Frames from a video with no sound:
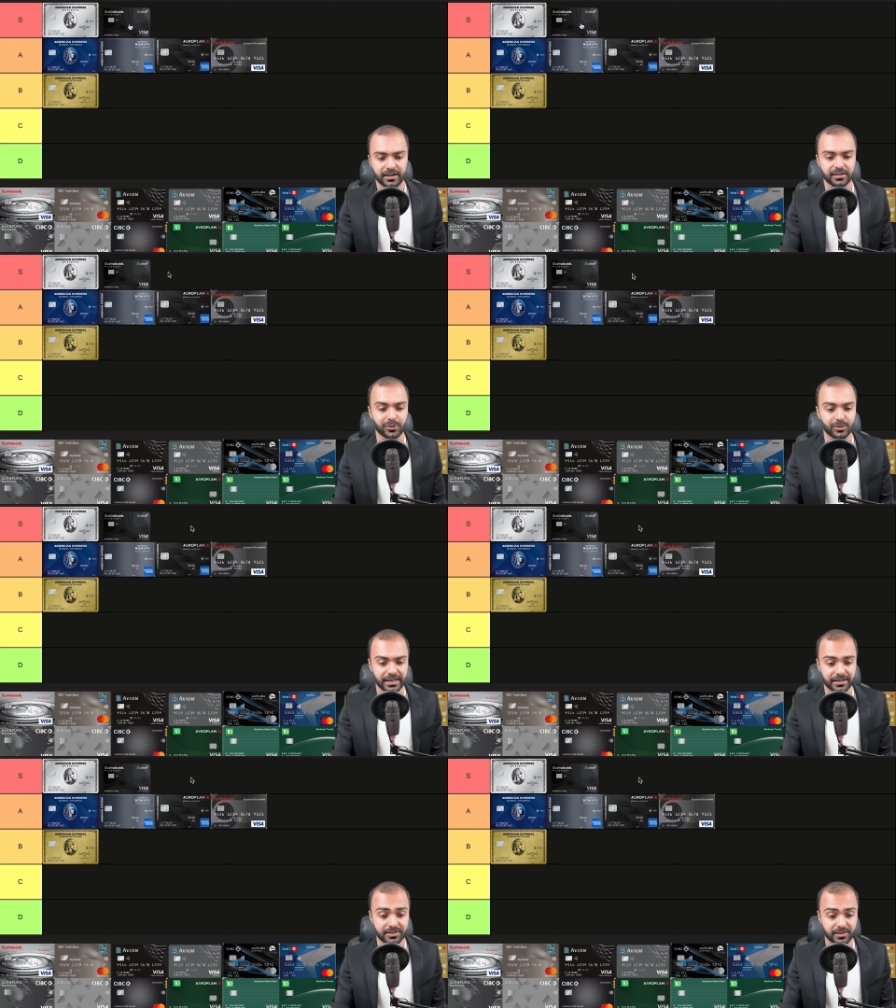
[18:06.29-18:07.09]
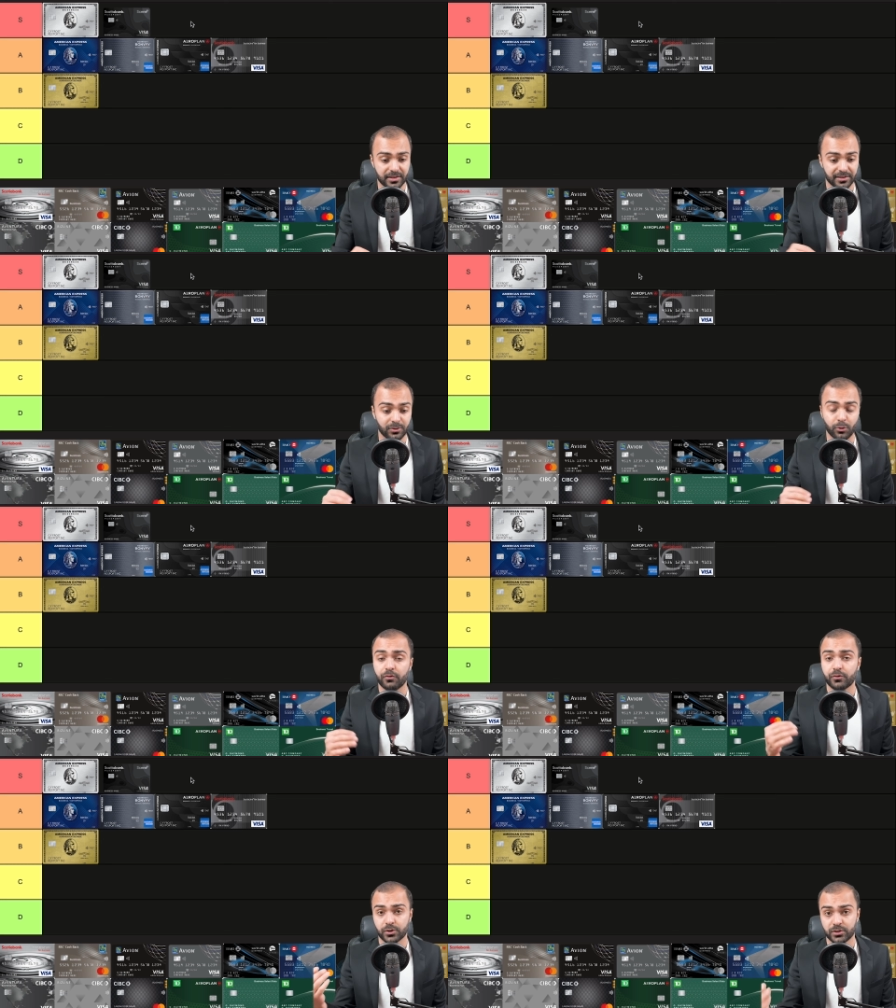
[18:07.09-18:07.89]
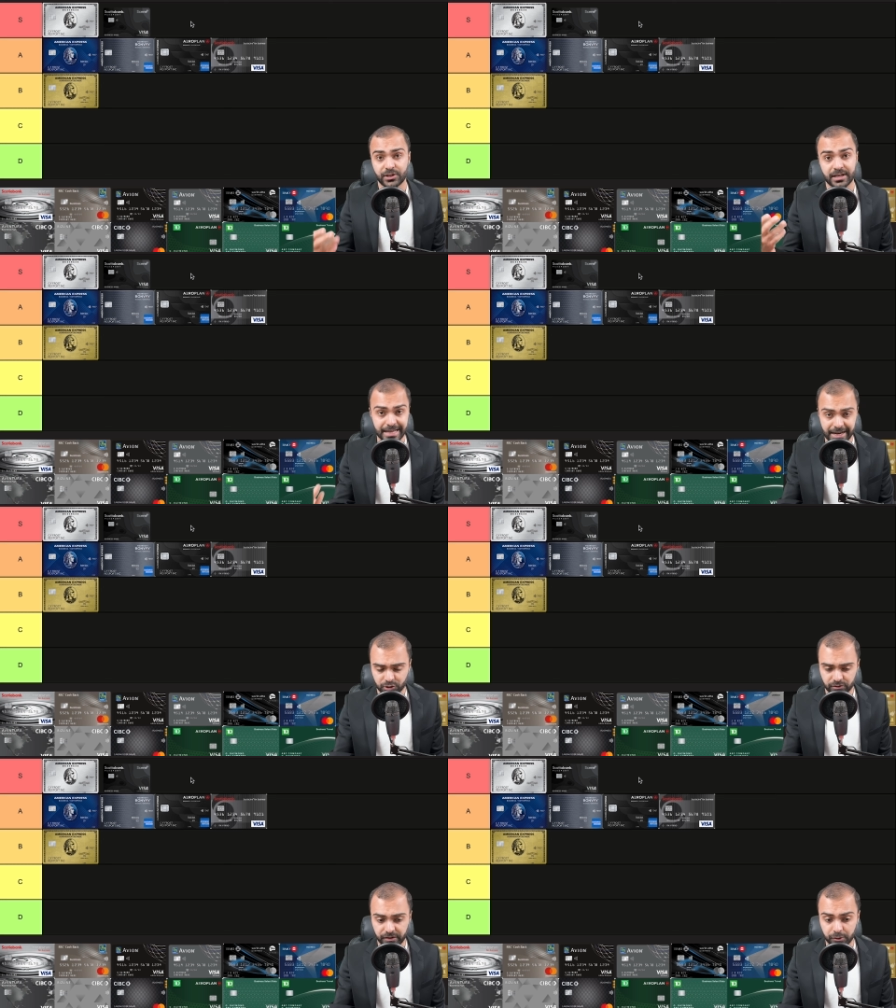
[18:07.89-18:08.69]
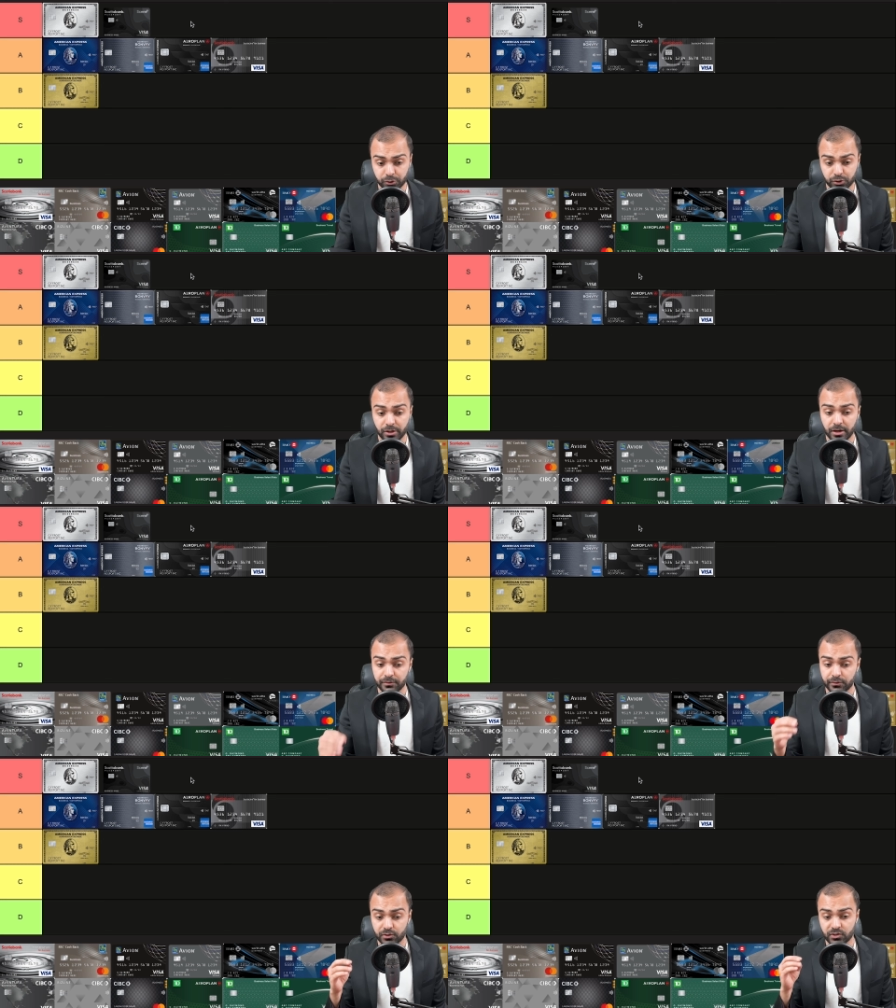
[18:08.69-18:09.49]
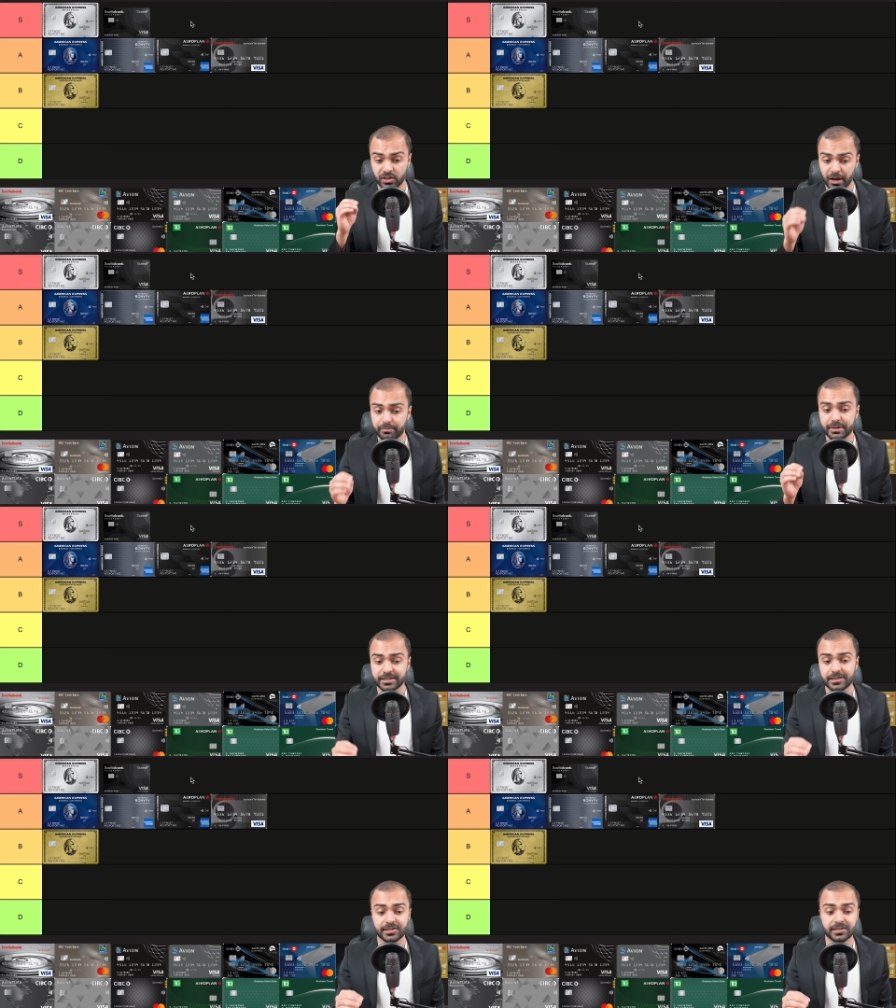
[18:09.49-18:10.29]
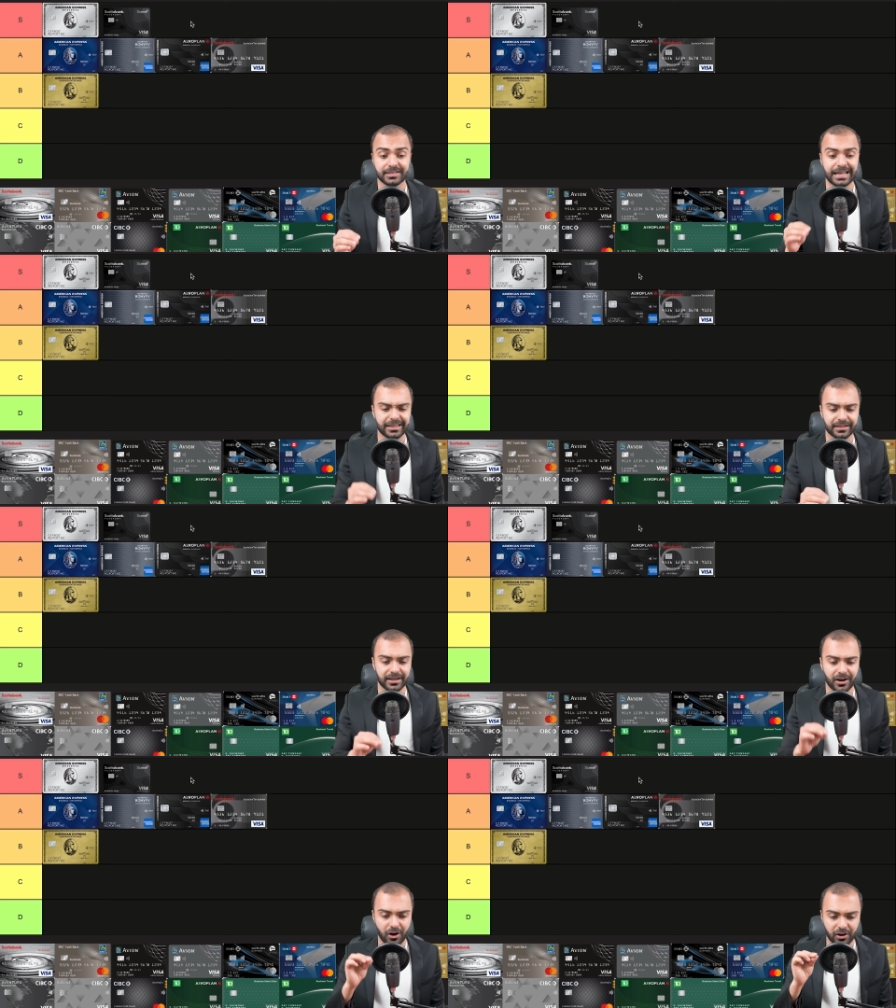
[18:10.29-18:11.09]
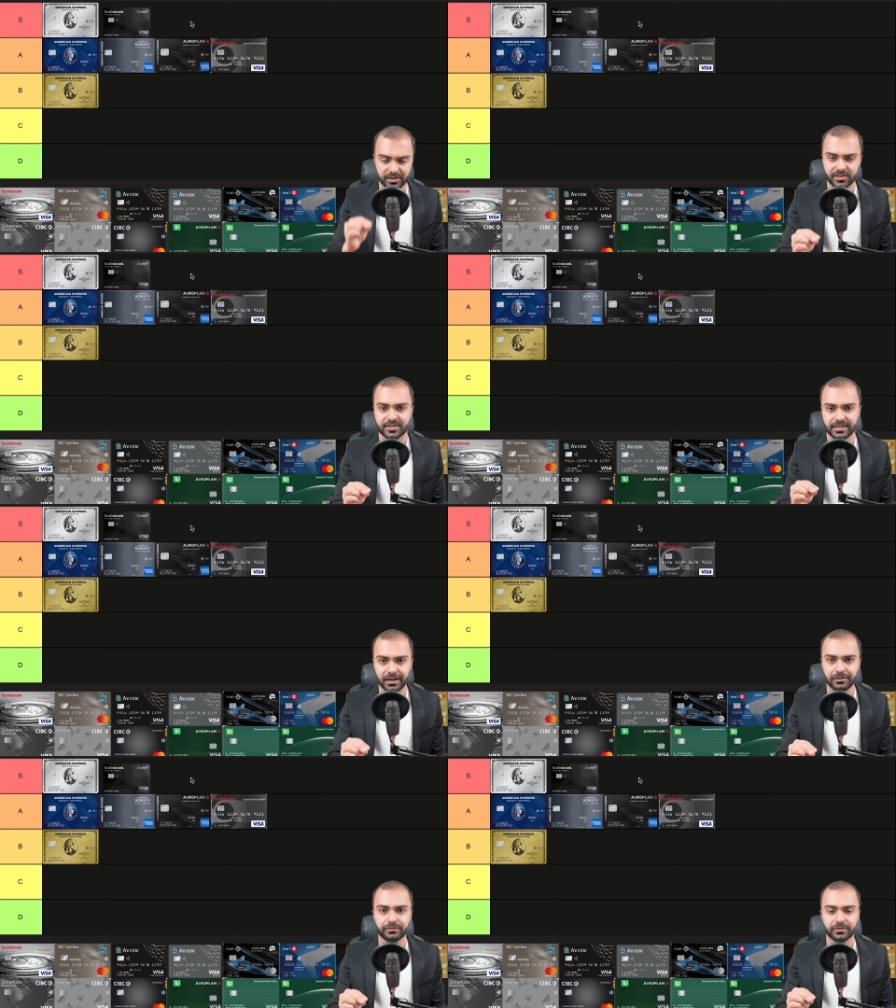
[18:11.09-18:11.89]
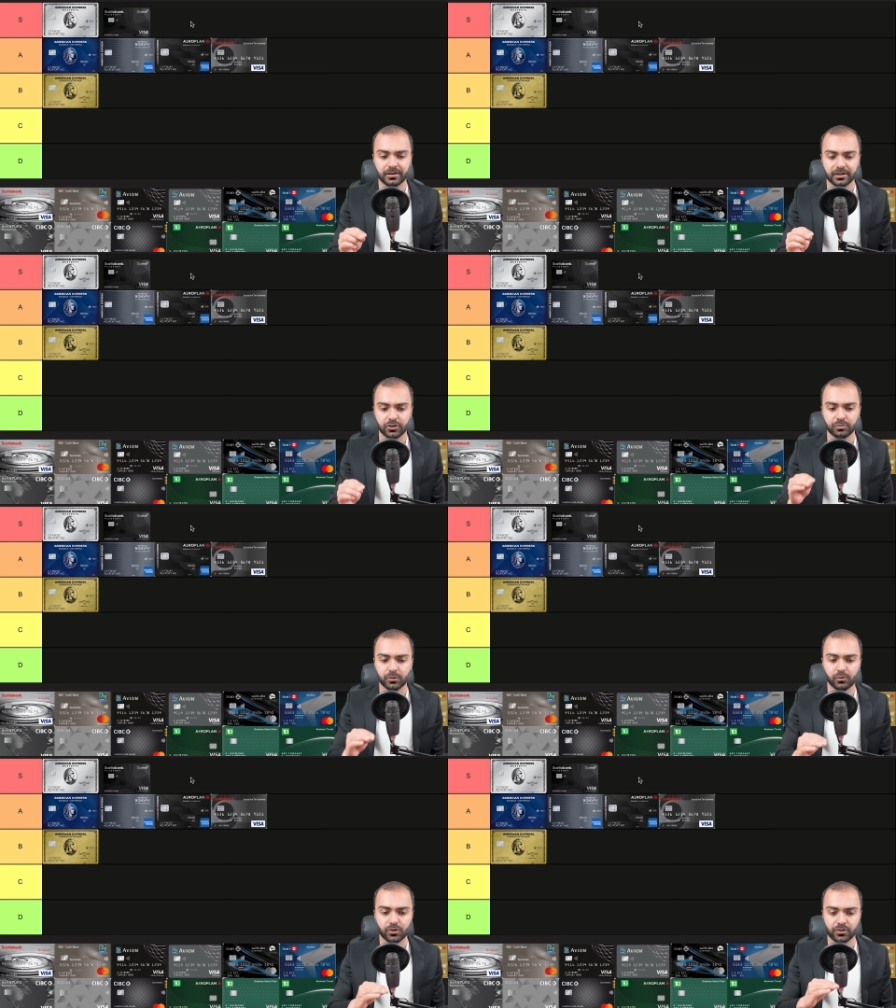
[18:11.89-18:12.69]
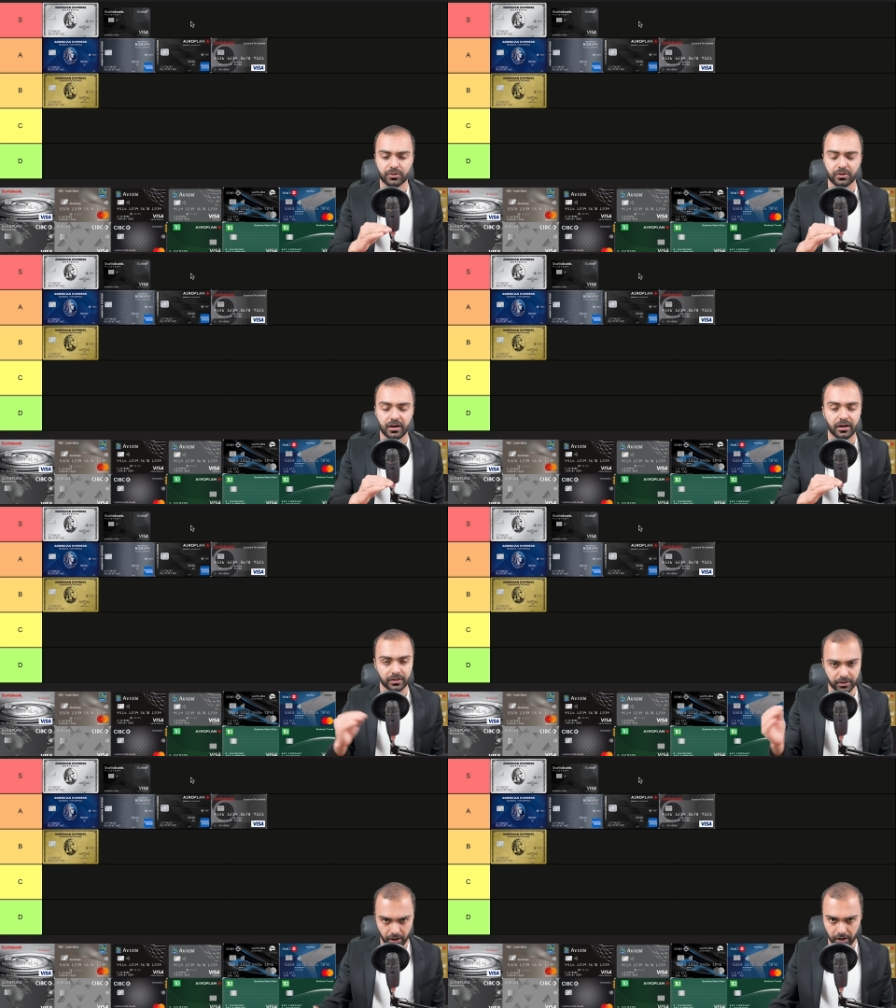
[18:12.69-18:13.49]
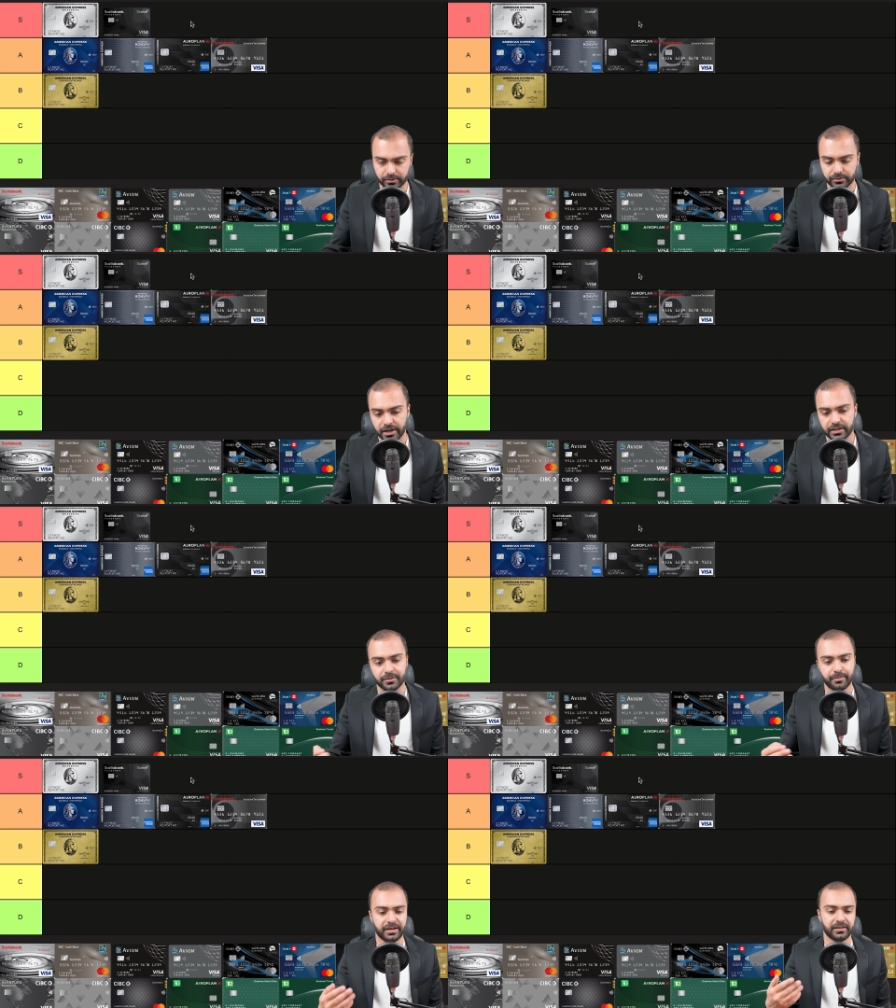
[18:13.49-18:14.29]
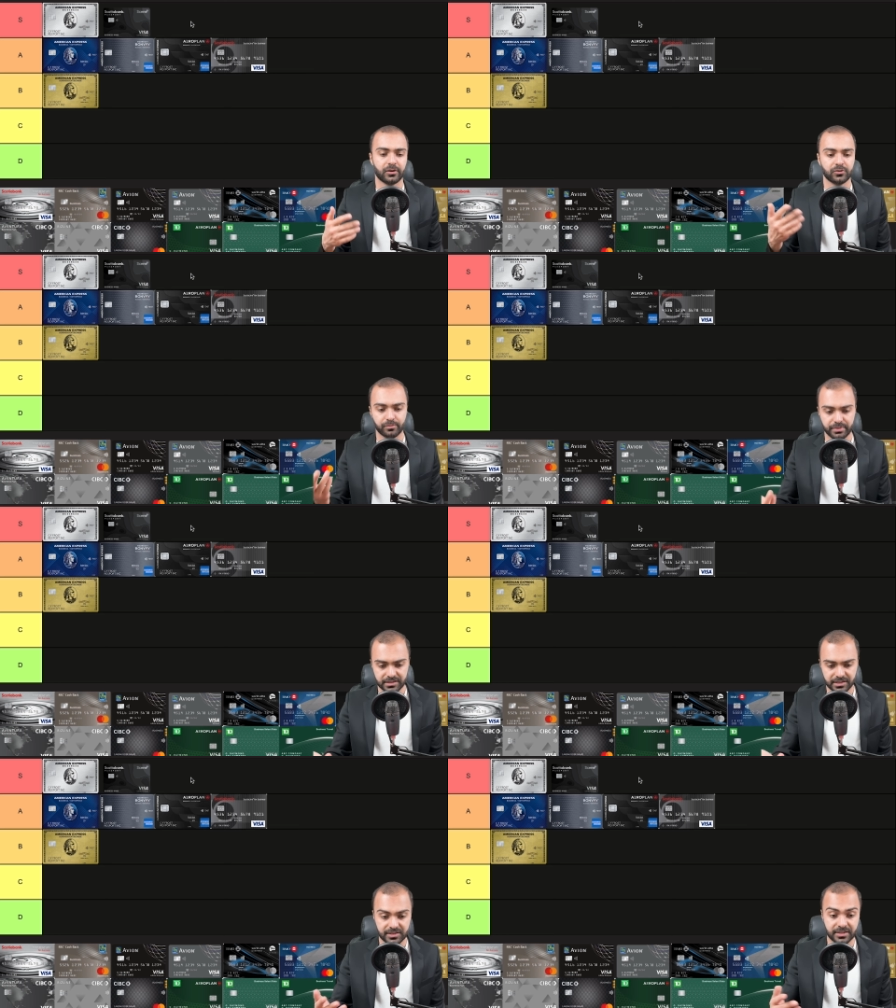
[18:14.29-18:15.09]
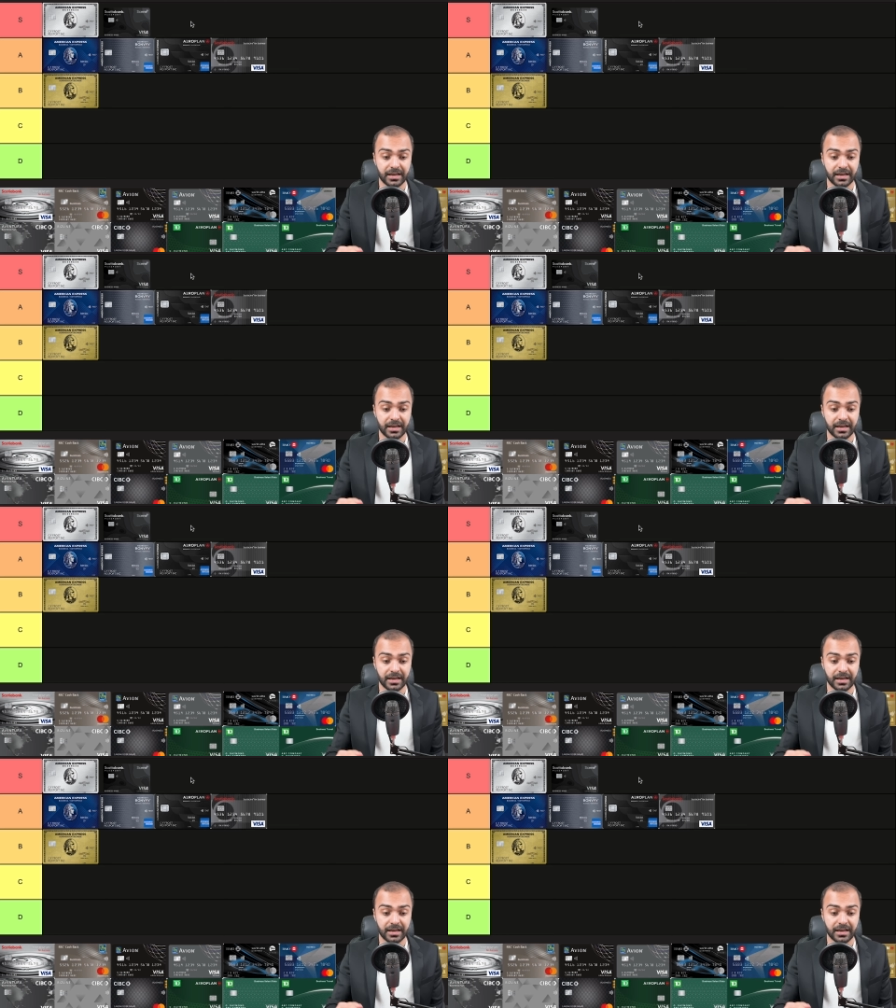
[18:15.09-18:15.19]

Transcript: You get the no foreign transaction fee, which for some businesses, that on itself could be worth a lot, right? Depending on your business,